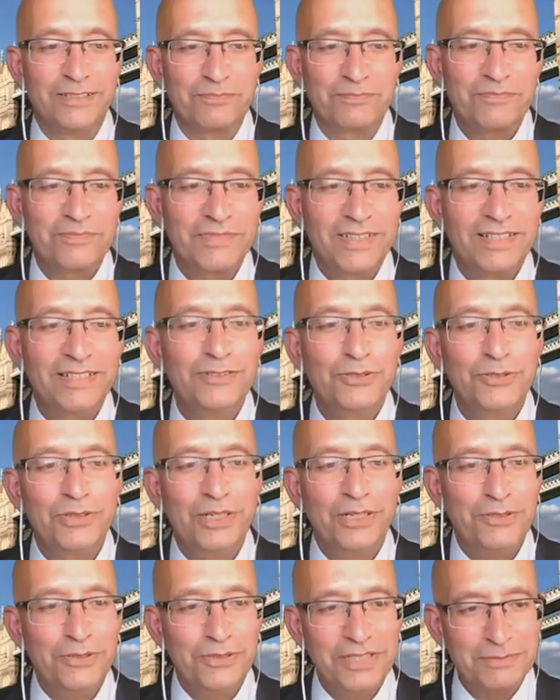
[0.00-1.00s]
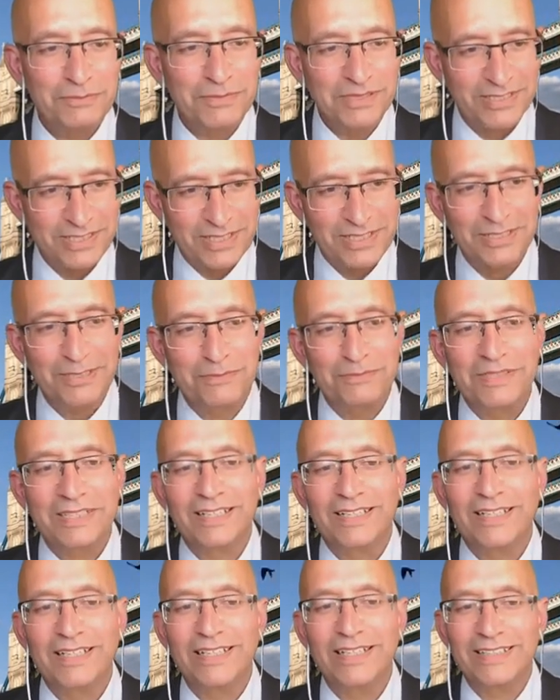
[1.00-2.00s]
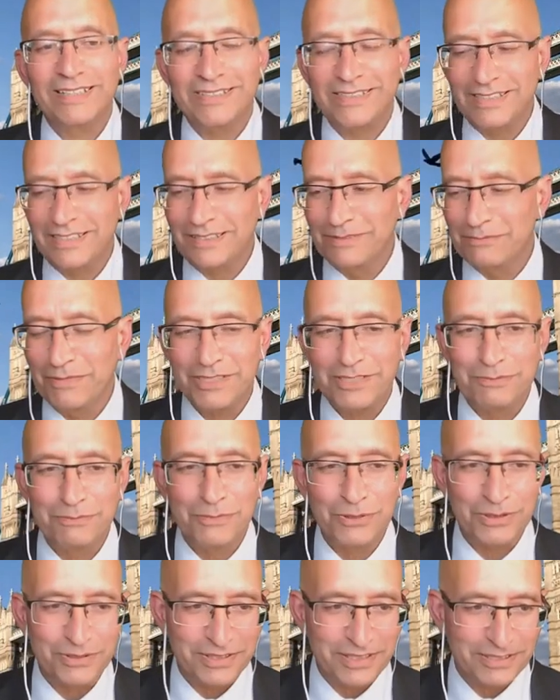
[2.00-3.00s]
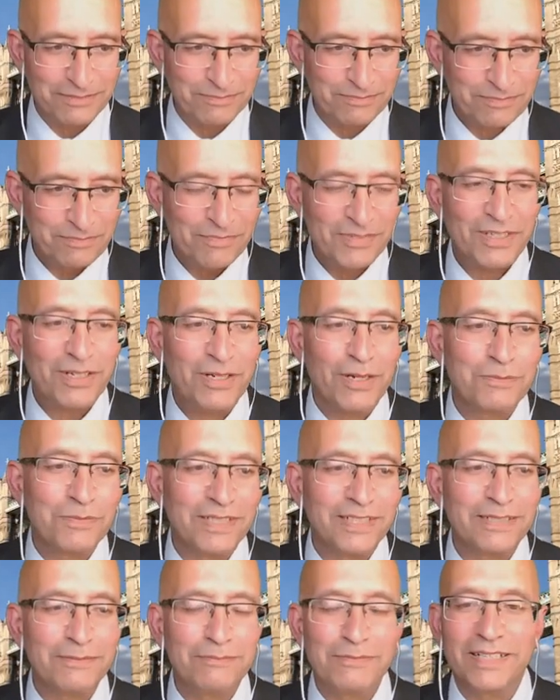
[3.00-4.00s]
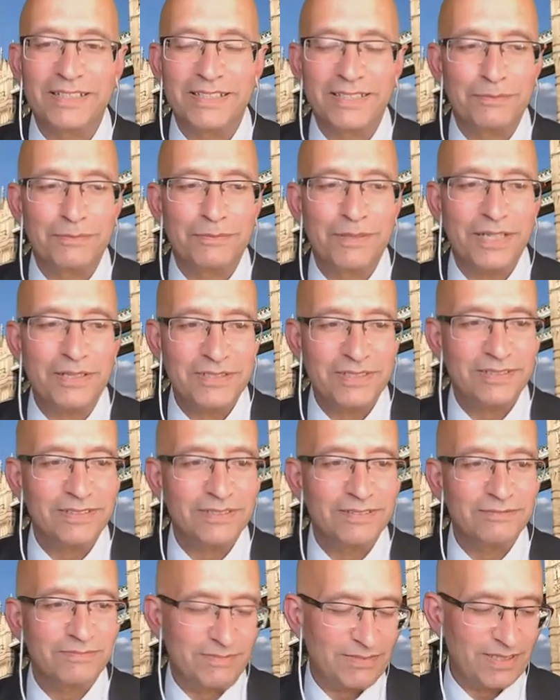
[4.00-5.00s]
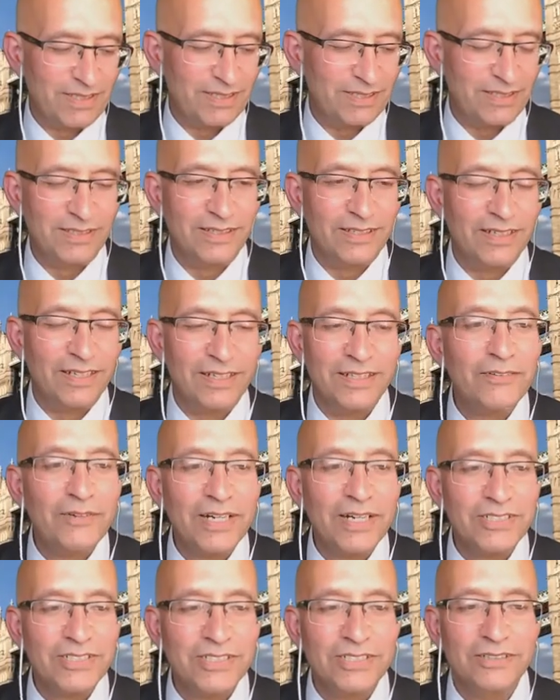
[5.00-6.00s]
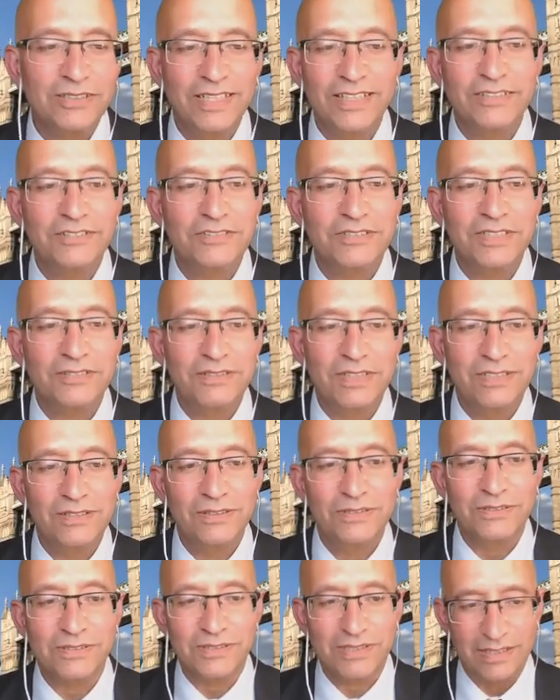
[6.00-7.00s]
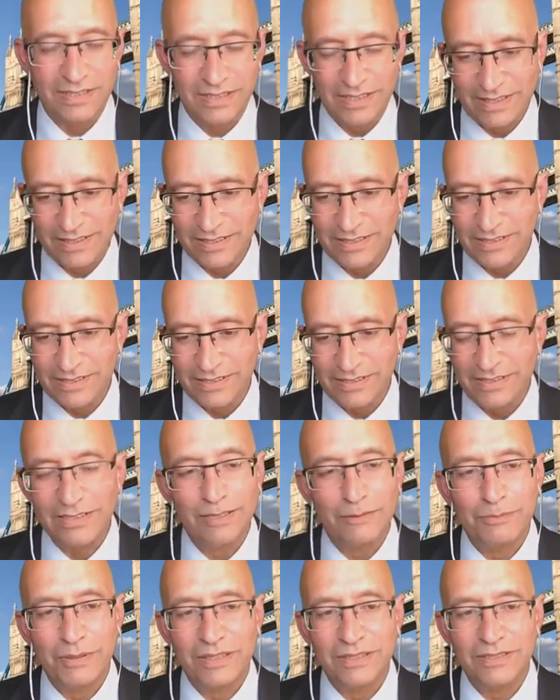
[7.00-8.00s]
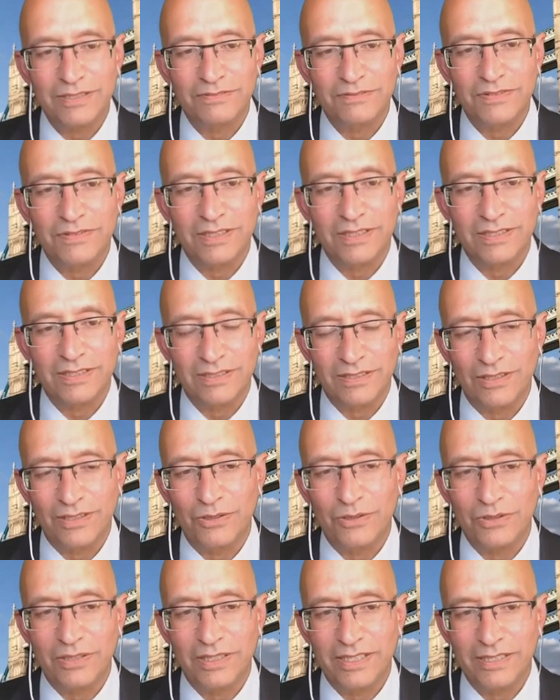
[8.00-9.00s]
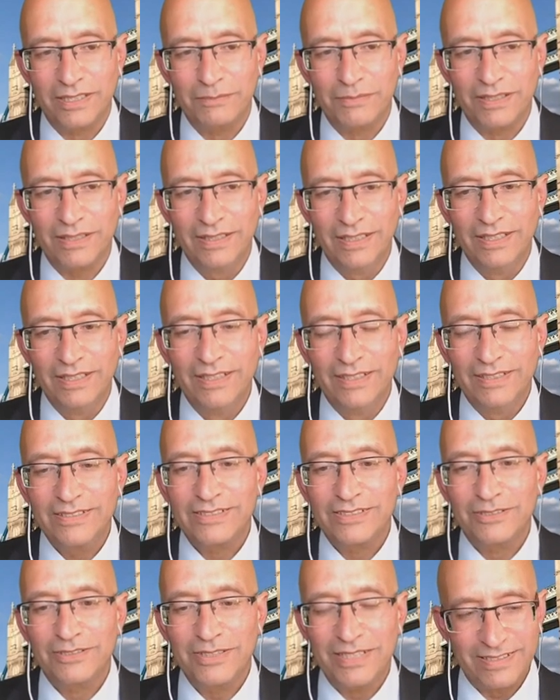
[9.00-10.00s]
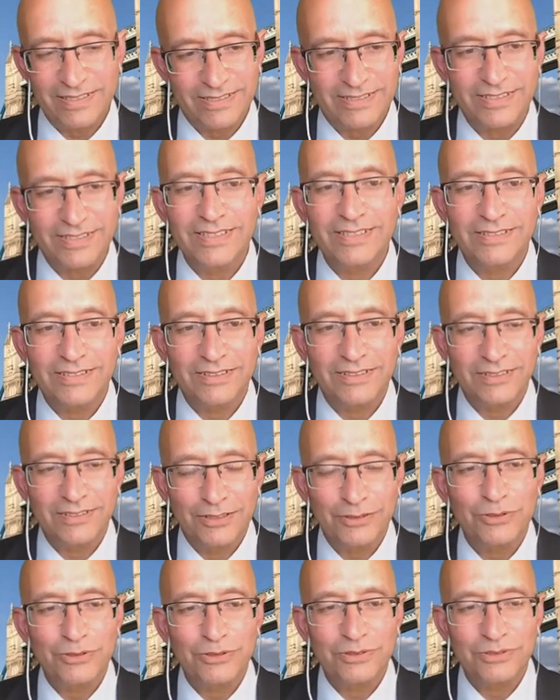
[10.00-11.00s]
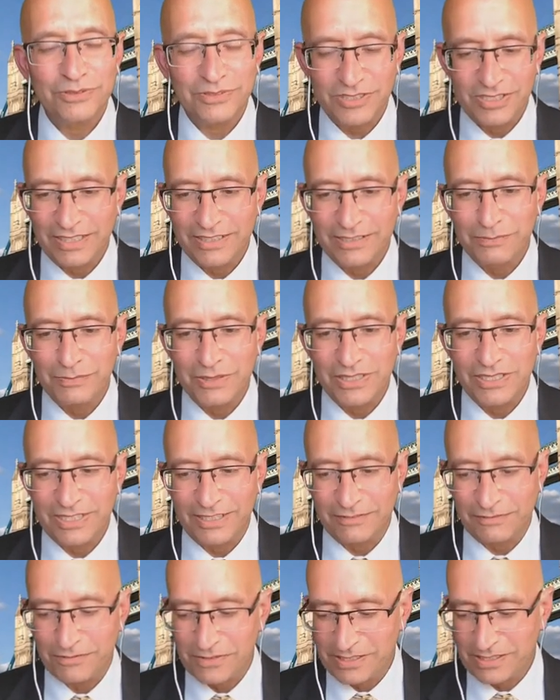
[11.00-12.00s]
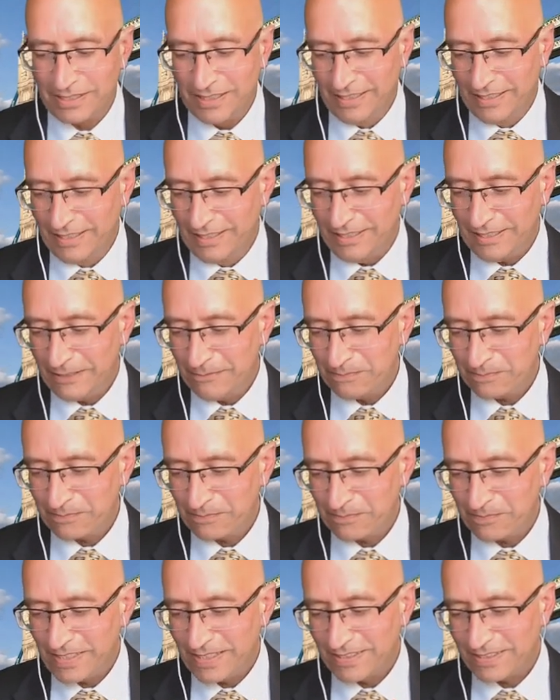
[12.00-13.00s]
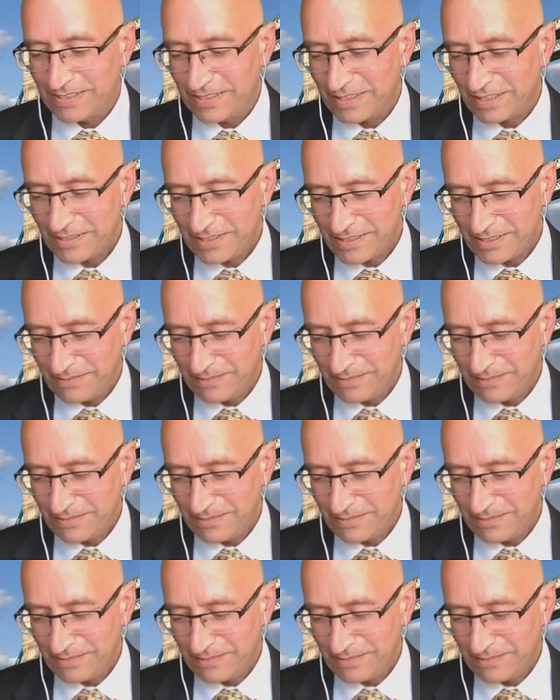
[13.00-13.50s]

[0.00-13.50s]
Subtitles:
Hindu odium is a term that I'd like to see much more commonly bandied about, an irrational hatred of Hindus, and that is a part of the old Labour. So yes, these are all seismic shifts. The other